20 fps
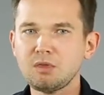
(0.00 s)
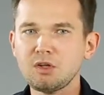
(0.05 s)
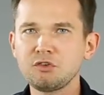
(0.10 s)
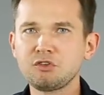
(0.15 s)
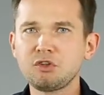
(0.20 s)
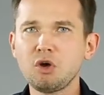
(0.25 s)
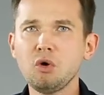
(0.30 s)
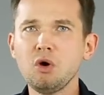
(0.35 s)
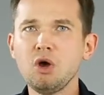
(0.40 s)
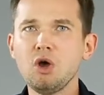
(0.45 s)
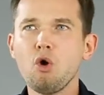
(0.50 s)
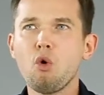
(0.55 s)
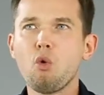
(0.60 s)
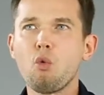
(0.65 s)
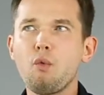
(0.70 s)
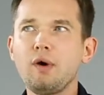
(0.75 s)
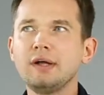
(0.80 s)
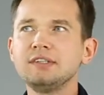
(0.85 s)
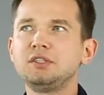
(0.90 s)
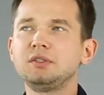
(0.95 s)
So
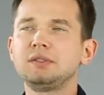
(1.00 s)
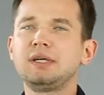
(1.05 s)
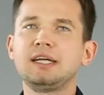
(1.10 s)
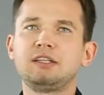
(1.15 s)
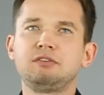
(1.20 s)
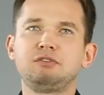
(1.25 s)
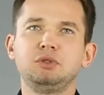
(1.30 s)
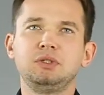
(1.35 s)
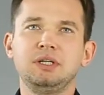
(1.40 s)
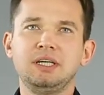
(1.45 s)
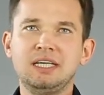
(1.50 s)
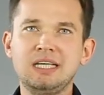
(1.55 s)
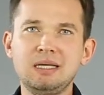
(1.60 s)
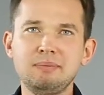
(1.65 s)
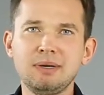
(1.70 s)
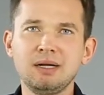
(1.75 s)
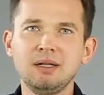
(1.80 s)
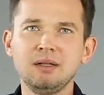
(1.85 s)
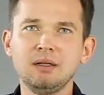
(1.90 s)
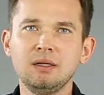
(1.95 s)
once you get through the
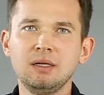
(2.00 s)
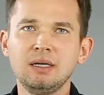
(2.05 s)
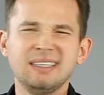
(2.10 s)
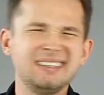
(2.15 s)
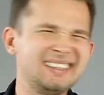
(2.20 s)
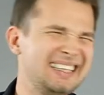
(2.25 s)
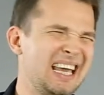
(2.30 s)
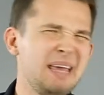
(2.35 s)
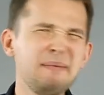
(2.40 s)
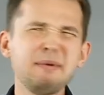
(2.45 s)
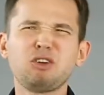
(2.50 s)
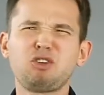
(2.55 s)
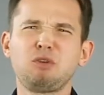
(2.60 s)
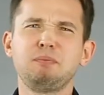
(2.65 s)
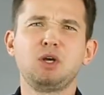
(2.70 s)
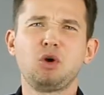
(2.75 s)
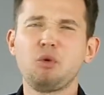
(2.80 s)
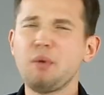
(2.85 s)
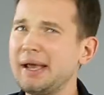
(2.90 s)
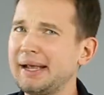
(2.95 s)
email should
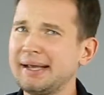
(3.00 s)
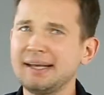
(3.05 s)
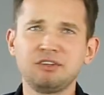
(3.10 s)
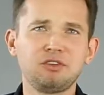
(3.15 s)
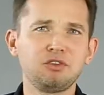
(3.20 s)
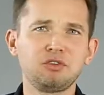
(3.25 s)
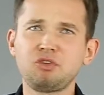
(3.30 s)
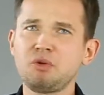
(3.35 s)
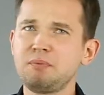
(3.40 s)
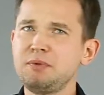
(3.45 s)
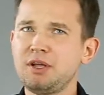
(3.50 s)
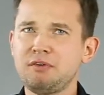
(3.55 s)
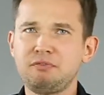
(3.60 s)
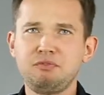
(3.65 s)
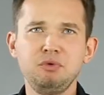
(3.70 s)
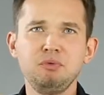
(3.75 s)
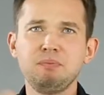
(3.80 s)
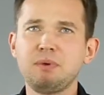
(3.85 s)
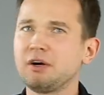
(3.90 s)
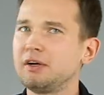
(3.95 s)
be quick. It just should be a
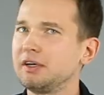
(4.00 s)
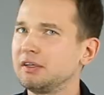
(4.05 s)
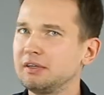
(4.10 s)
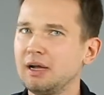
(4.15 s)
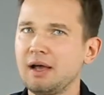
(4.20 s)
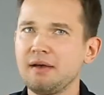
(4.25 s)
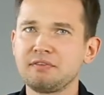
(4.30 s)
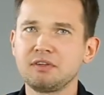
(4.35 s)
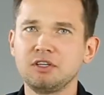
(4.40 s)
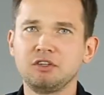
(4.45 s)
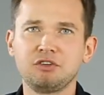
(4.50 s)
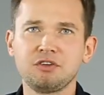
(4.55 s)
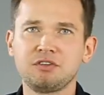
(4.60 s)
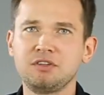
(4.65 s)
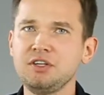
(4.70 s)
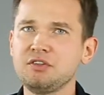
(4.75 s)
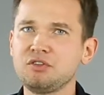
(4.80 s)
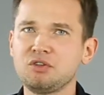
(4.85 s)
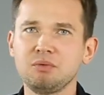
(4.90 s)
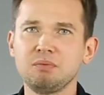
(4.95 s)
few paragraphs. It just
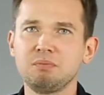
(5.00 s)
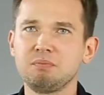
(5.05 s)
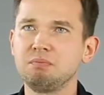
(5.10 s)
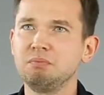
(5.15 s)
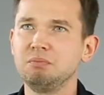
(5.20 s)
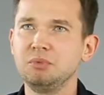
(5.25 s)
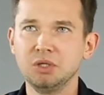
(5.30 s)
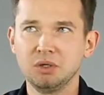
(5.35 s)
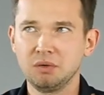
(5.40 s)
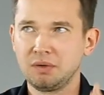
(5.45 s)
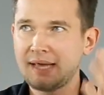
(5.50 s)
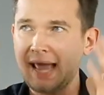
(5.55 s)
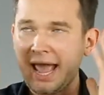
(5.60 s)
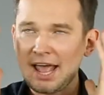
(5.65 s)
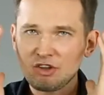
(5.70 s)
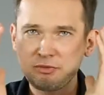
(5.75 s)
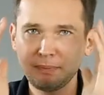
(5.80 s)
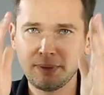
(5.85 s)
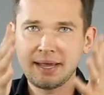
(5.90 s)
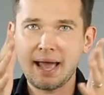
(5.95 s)
needs to, you know,
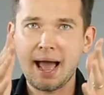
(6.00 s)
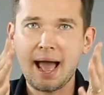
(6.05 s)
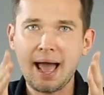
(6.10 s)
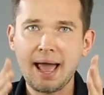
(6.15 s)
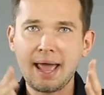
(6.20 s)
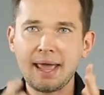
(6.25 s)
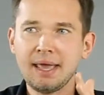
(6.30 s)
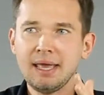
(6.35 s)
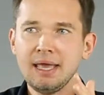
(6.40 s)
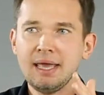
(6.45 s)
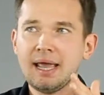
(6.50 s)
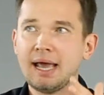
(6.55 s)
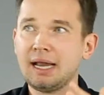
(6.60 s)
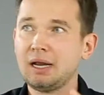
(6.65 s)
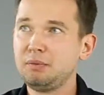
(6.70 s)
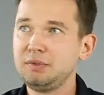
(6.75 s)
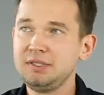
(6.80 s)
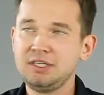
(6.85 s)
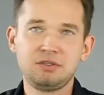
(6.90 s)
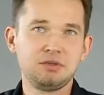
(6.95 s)
catch my eye, and
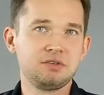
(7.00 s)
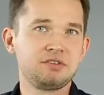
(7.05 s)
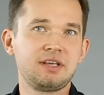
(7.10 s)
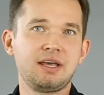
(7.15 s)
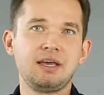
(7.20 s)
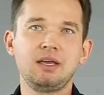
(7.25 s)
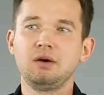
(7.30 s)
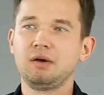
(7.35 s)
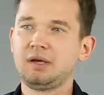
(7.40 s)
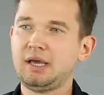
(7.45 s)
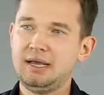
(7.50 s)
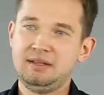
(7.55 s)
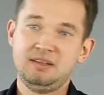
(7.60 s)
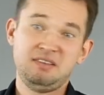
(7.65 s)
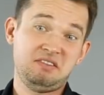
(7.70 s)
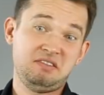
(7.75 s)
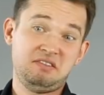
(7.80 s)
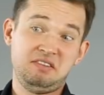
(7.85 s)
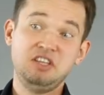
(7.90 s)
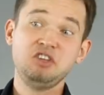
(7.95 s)
I will need to say, okay,
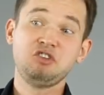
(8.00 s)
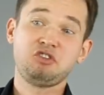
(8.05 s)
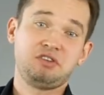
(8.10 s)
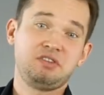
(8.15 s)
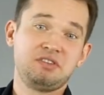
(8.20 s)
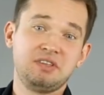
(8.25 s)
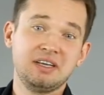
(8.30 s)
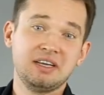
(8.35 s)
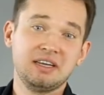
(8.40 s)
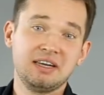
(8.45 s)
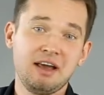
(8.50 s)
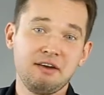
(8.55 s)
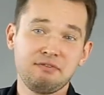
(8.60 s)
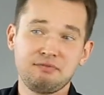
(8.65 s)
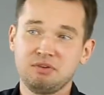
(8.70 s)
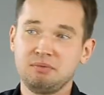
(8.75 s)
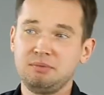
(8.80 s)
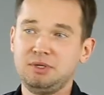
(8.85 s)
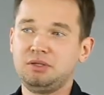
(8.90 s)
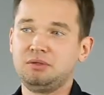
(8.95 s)
this is interesting enough
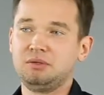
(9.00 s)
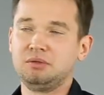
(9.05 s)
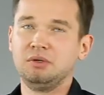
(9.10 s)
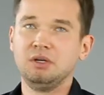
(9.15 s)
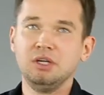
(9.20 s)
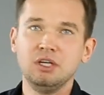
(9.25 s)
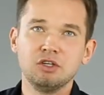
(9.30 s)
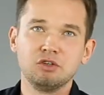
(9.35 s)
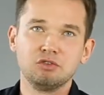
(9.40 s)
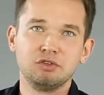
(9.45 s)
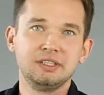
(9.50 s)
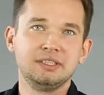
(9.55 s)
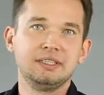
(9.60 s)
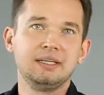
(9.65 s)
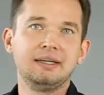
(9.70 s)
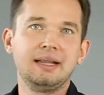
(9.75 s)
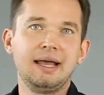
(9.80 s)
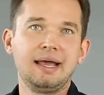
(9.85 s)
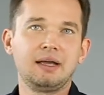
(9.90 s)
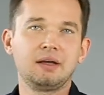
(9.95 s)
for me to read the
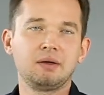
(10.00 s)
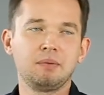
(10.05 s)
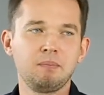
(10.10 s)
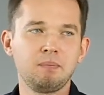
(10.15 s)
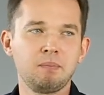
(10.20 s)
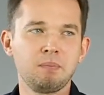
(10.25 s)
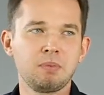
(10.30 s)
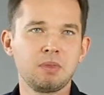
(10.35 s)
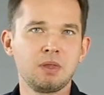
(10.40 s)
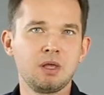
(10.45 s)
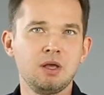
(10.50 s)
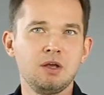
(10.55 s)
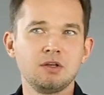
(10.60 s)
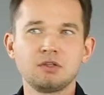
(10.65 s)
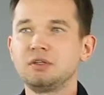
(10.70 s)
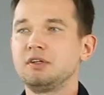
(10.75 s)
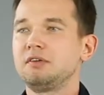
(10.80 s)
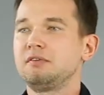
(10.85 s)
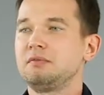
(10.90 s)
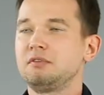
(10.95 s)
deck.
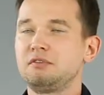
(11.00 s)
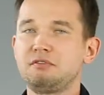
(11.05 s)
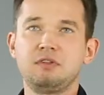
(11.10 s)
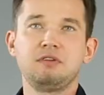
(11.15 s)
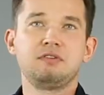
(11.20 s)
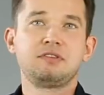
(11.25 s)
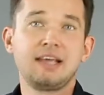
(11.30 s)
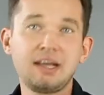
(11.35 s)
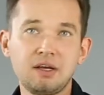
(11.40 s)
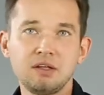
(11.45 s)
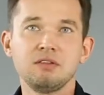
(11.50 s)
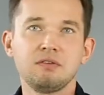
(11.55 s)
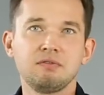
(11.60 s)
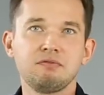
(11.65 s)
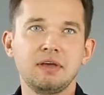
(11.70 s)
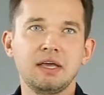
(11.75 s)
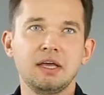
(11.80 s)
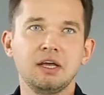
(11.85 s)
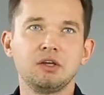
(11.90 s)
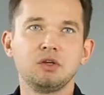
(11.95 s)
So the second
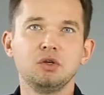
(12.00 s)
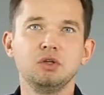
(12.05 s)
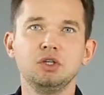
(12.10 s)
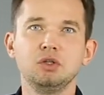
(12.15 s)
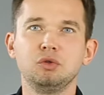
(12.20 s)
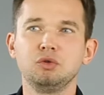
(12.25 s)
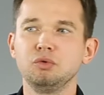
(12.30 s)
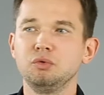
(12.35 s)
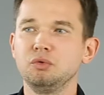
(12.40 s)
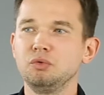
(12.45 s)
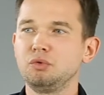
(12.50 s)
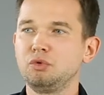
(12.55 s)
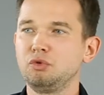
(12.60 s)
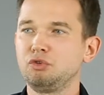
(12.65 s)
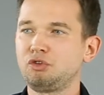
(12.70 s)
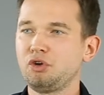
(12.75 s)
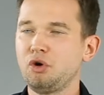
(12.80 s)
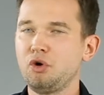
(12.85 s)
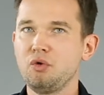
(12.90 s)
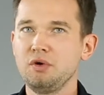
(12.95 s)
thing you need to
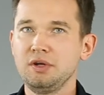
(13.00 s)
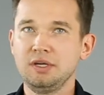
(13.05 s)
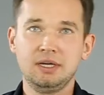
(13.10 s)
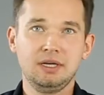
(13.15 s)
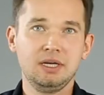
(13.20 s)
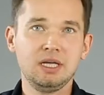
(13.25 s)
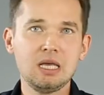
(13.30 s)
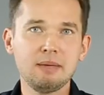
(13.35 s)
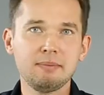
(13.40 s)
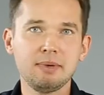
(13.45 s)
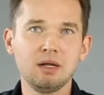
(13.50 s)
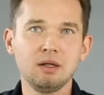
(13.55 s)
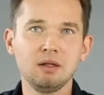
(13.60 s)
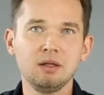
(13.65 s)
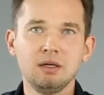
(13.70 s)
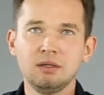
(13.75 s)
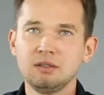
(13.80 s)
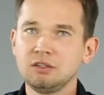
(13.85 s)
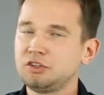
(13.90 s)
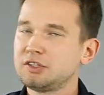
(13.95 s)
show in an
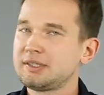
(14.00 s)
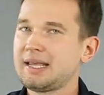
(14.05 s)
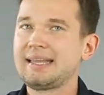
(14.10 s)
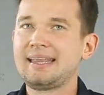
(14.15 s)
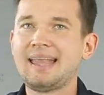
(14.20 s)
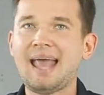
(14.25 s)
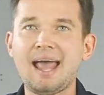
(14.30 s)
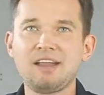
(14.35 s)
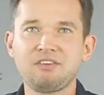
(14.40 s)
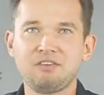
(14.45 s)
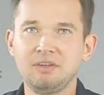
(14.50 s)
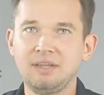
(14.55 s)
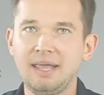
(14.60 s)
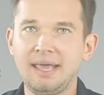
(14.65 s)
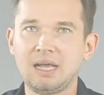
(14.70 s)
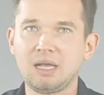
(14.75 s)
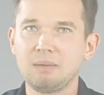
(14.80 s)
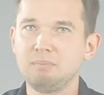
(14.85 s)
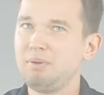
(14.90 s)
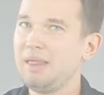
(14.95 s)
email, just attach a
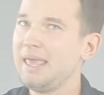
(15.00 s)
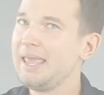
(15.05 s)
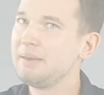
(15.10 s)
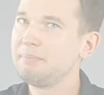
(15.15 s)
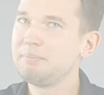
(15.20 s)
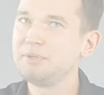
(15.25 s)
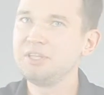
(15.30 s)
deck, a plain